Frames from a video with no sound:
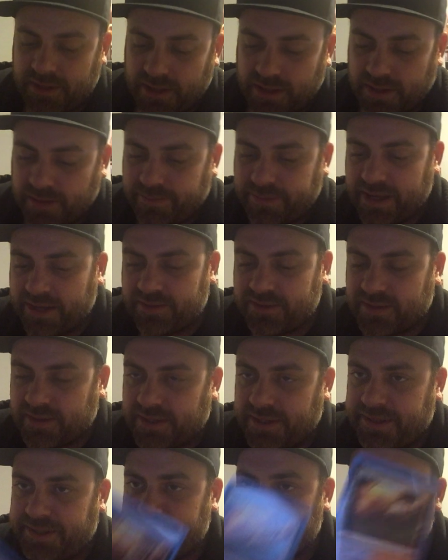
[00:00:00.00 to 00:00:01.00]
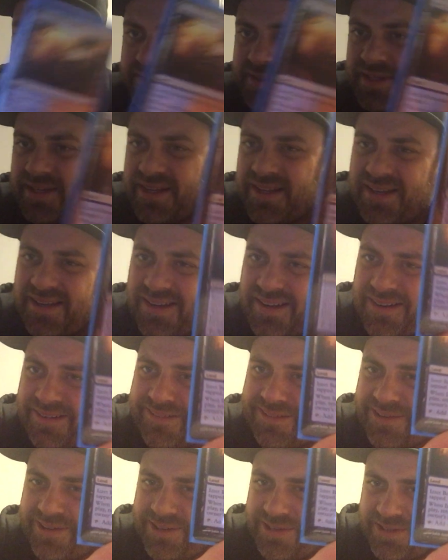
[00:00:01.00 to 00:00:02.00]
The bounce lands
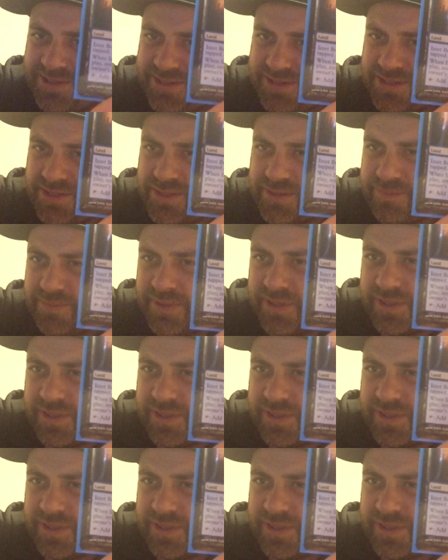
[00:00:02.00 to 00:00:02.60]
are good. You should